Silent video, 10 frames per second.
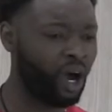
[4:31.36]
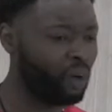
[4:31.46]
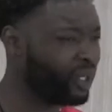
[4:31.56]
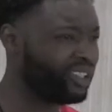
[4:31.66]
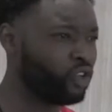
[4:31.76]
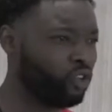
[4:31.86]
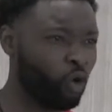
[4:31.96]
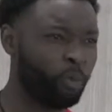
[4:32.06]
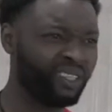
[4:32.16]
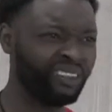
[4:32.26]
I wanted to
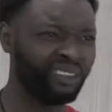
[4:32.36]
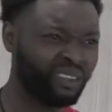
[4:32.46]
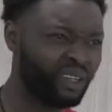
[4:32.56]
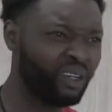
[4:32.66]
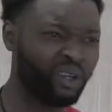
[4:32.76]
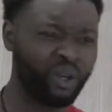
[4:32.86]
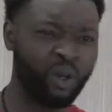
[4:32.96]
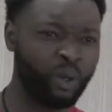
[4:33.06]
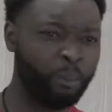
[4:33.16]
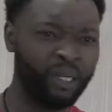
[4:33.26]
grow up and
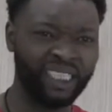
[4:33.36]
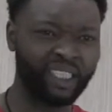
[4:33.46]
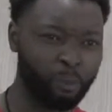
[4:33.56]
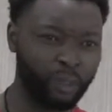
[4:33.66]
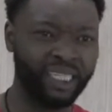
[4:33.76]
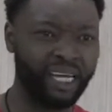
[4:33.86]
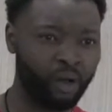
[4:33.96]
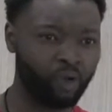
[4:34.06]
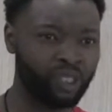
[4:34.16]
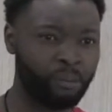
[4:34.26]
be somebody
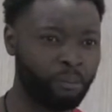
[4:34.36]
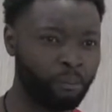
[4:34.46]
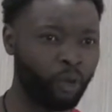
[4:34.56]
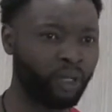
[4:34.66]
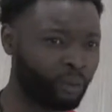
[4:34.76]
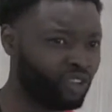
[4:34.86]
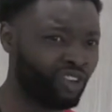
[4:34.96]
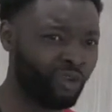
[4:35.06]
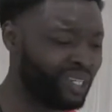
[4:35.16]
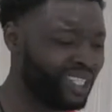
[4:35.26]
else, but they were
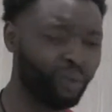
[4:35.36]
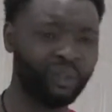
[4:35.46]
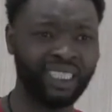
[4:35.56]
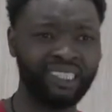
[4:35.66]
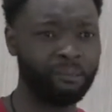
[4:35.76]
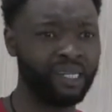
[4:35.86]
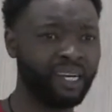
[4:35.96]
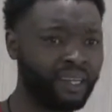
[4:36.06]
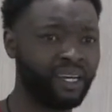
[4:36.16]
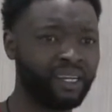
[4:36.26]
showing me you don't need to be
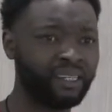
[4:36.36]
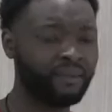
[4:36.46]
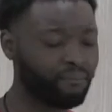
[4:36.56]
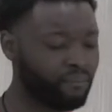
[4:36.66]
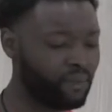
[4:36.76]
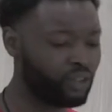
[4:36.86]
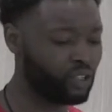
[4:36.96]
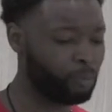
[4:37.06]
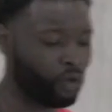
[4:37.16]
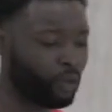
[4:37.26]
like that, to the